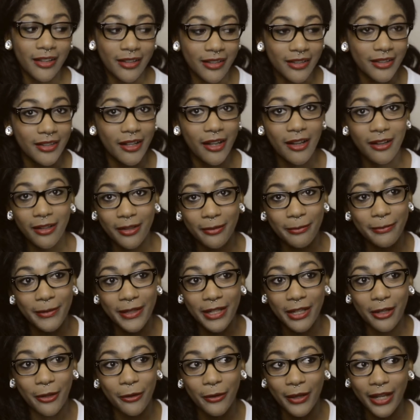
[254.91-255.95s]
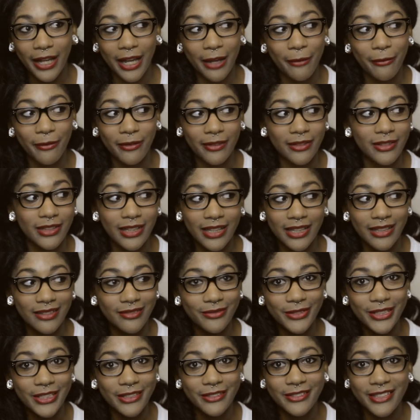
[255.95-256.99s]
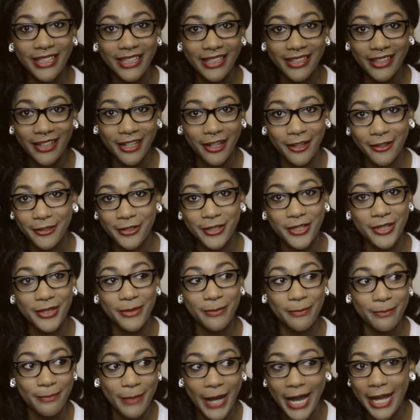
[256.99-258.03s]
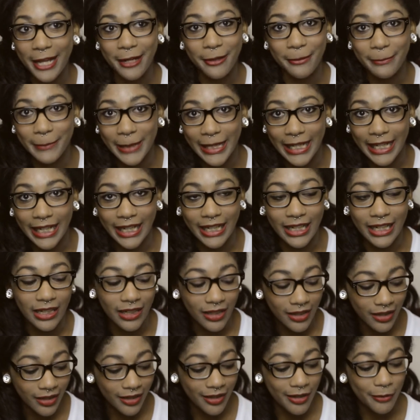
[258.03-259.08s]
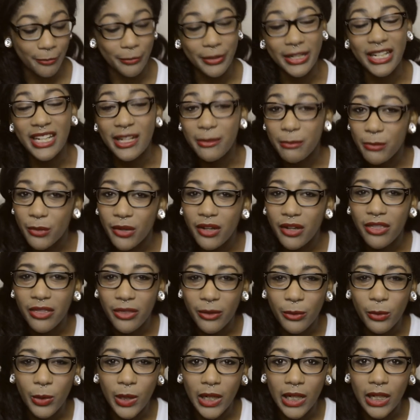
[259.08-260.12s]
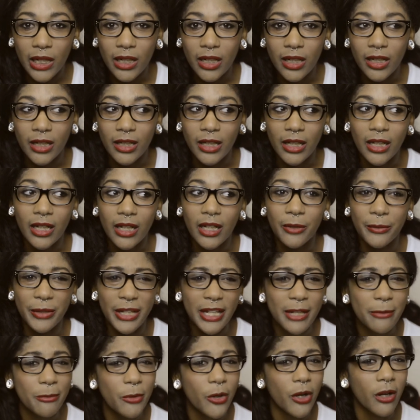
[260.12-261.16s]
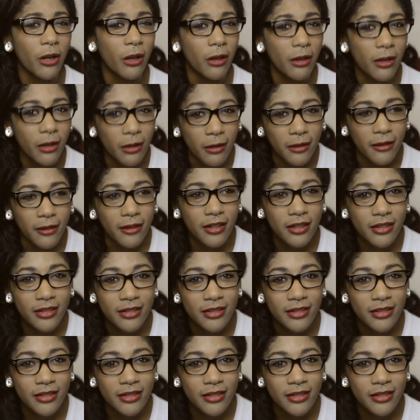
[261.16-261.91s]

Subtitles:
Y'all can be okay with, like, we don't need another Spider-Man. We need more Thor, we need more Hulk.